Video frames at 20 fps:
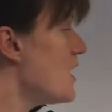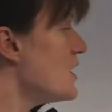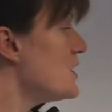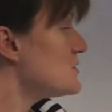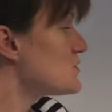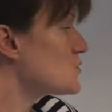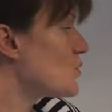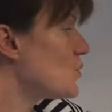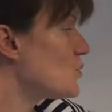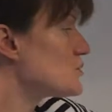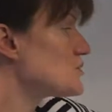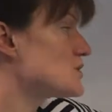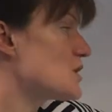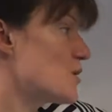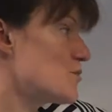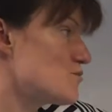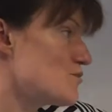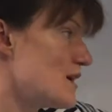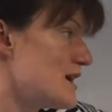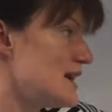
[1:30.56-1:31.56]
It's
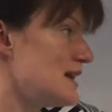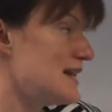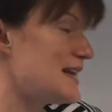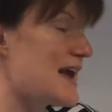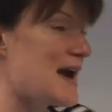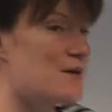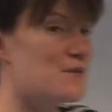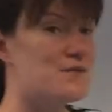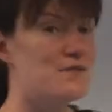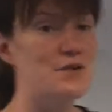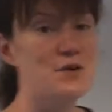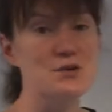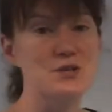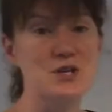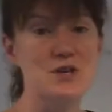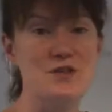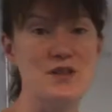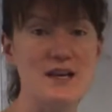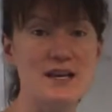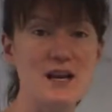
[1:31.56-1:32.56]
also really helpful
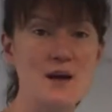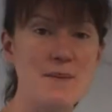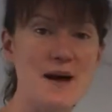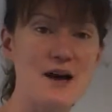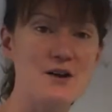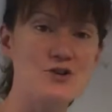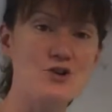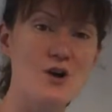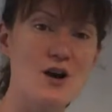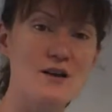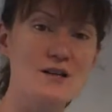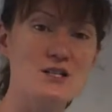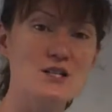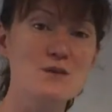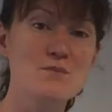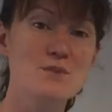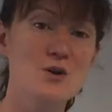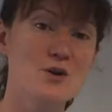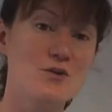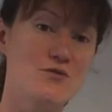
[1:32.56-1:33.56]
to think about trying
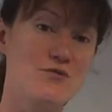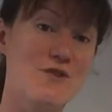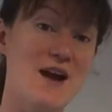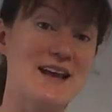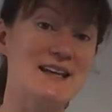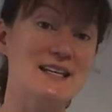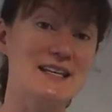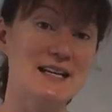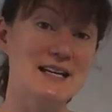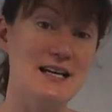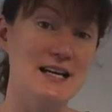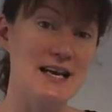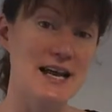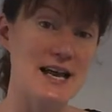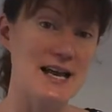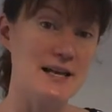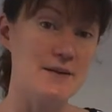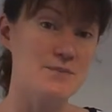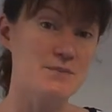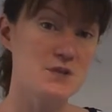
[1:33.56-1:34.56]
to move
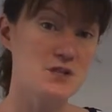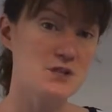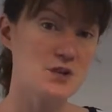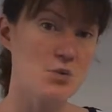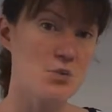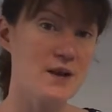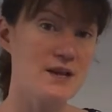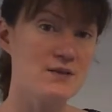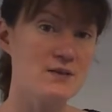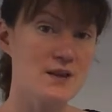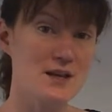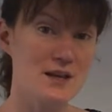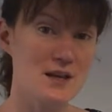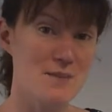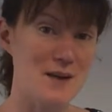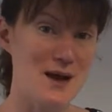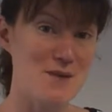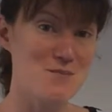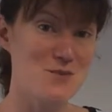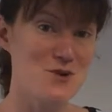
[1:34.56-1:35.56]
regularly. So we think
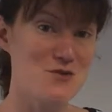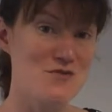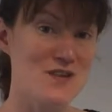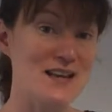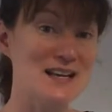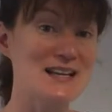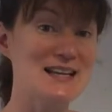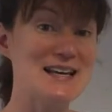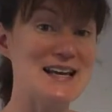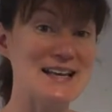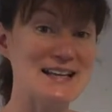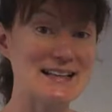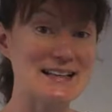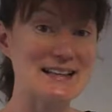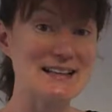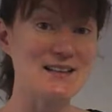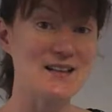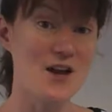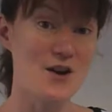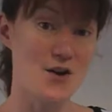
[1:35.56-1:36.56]
about moving
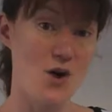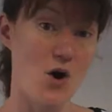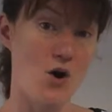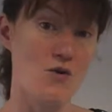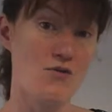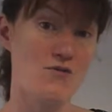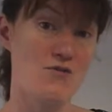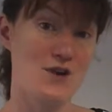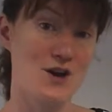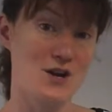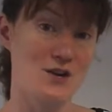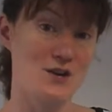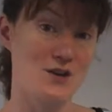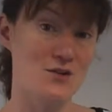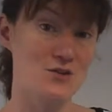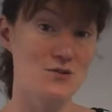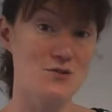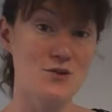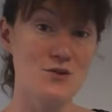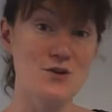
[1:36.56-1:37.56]
little and often
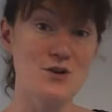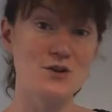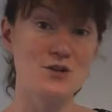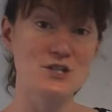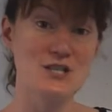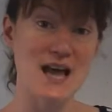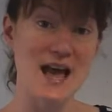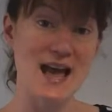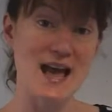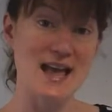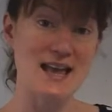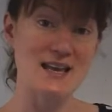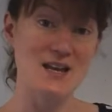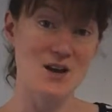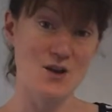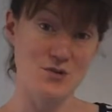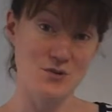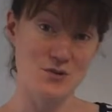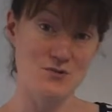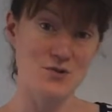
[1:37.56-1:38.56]
through your day
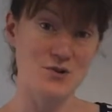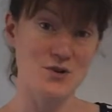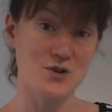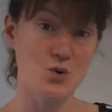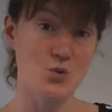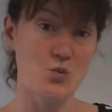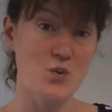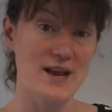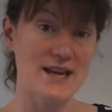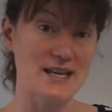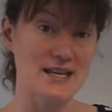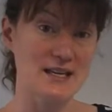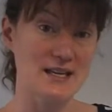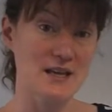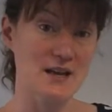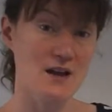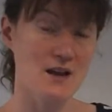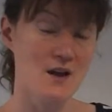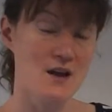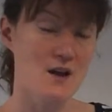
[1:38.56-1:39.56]
and through your week.